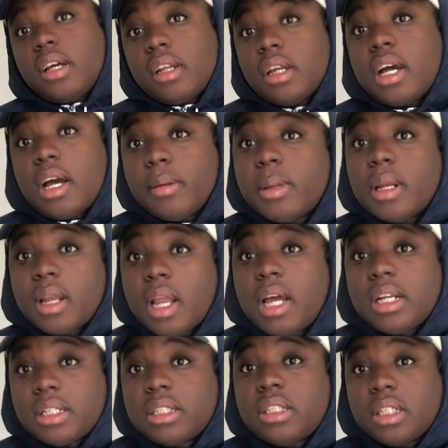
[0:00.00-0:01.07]
y'all to comment a
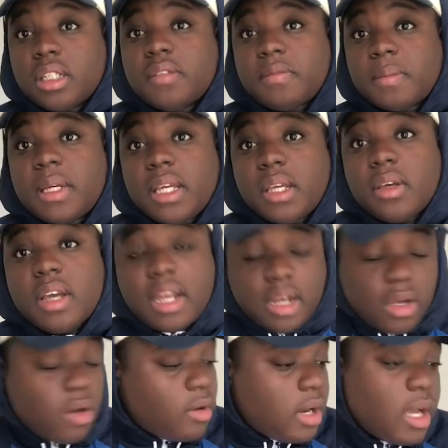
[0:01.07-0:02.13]
lot of stuff, man. You gotta
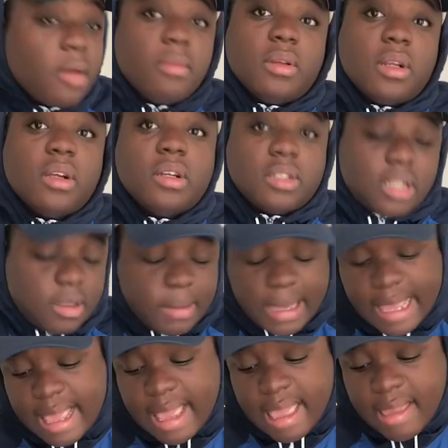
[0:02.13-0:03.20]
go down below and tell
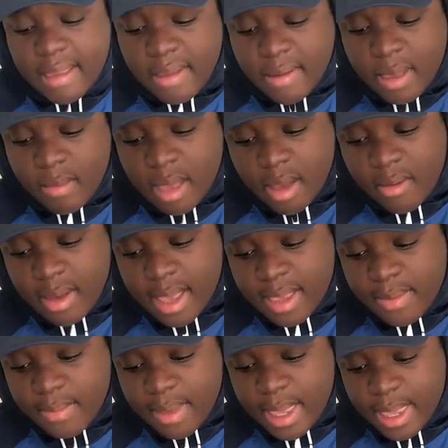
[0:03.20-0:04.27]
me, hey, Merry
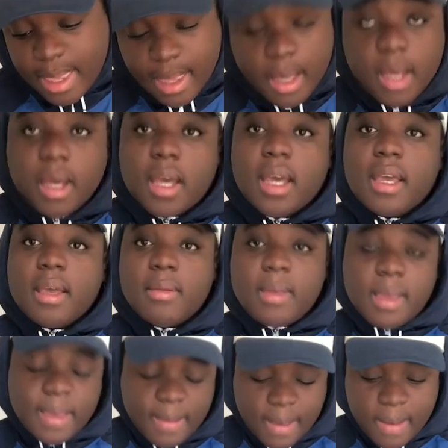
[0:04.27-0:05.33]
Christmas.
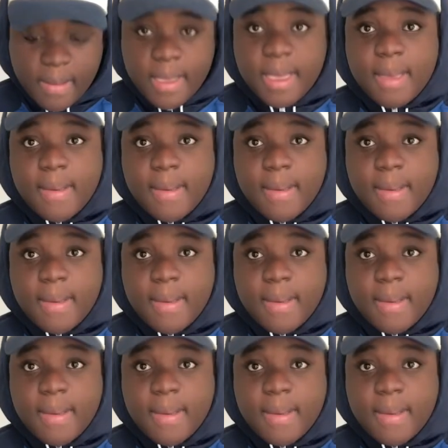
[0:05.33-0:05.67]
Hey,